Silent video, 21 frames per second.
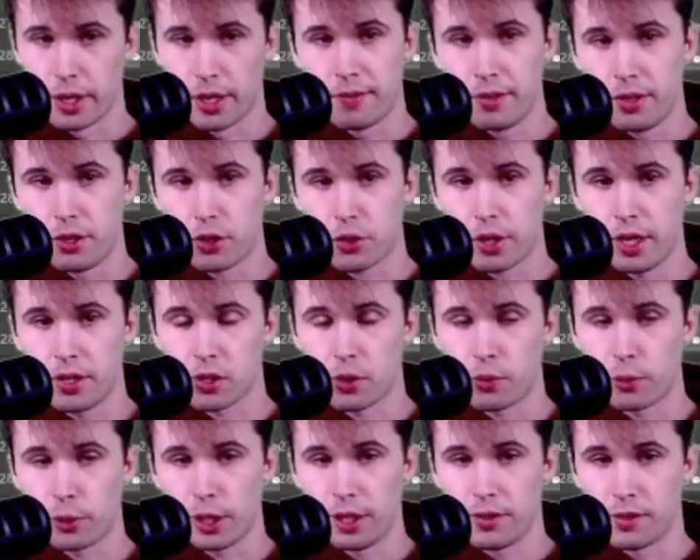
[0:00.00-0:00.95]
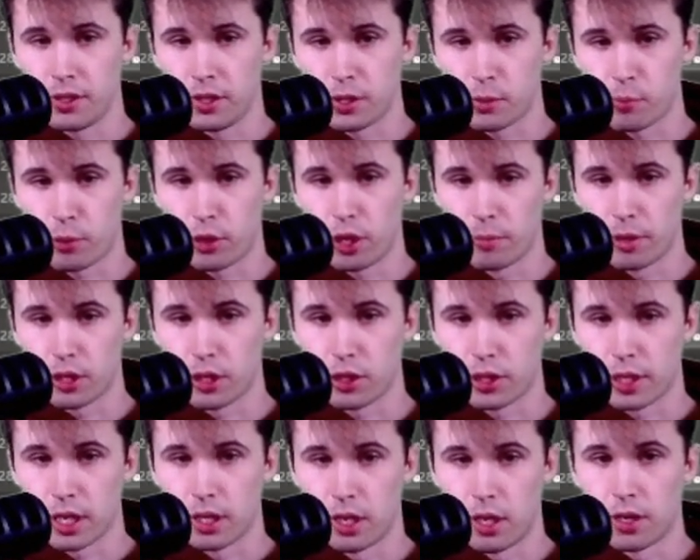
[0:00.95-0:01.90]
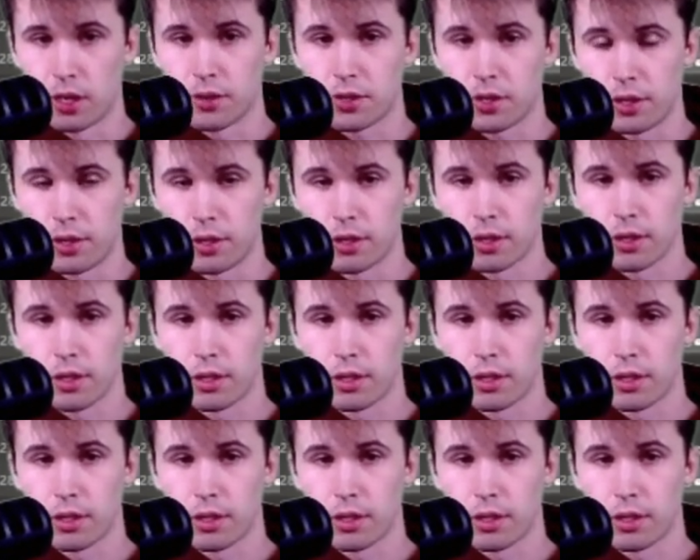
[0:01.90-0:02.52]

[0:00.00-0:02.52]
If he trades queens, he's pretty much dead lost here.